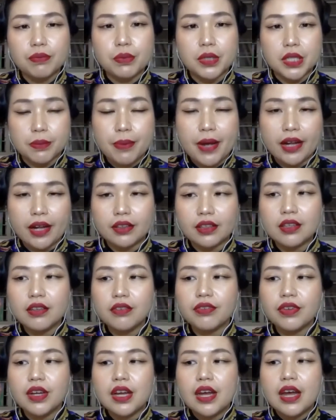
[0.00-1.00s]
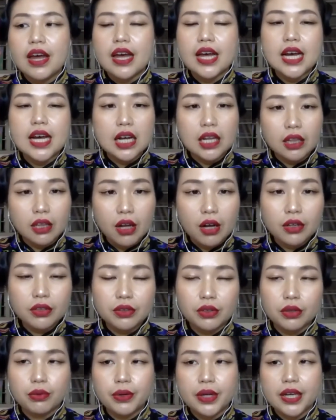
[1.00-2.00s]
perspectives along
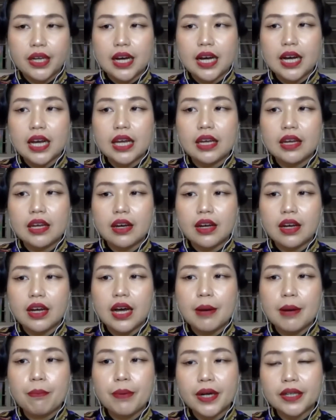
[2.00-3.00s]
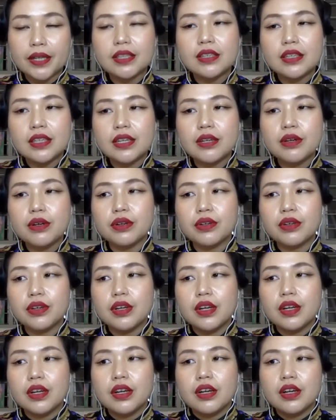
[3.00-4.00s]
the way. I practically
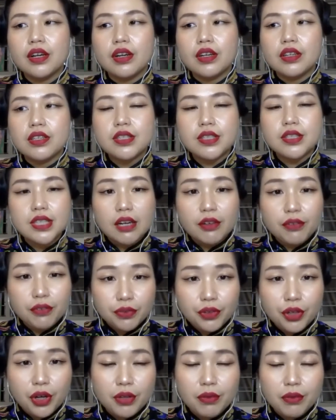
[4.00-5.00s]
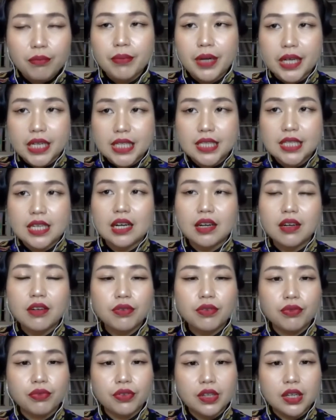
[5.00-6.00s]
self-taught
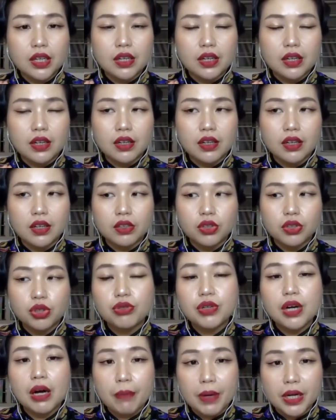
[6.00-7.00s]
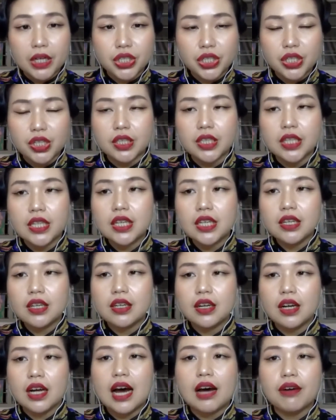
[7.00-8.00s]
myself throughout my journey
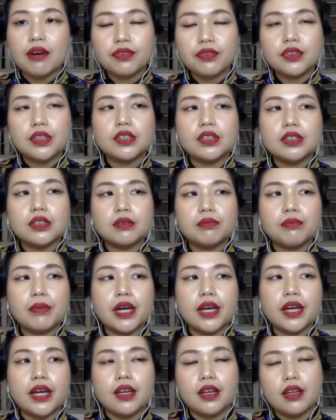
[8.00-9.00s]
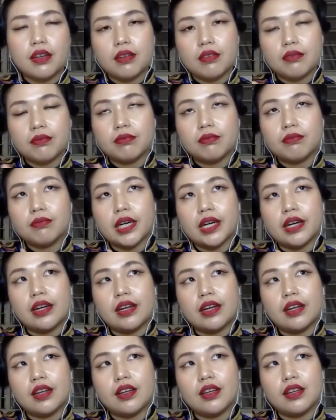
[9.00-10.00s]
after my
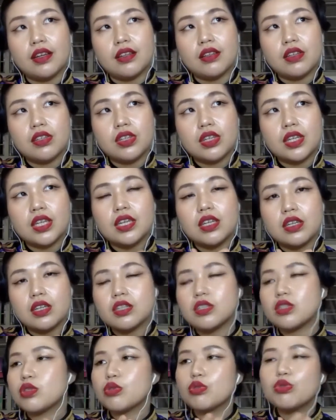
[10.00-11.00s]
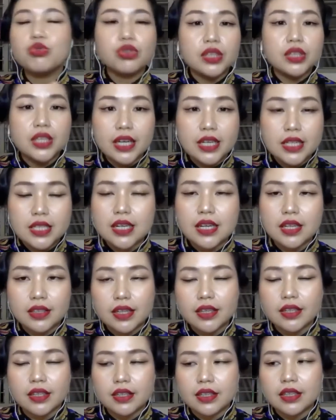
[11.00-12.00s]
school days, like,
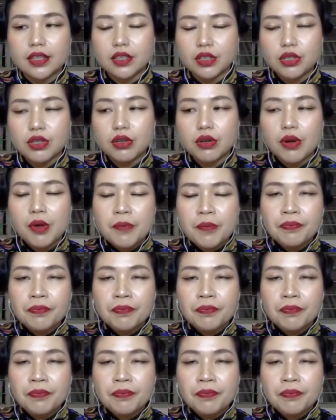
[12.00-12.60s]
technically. So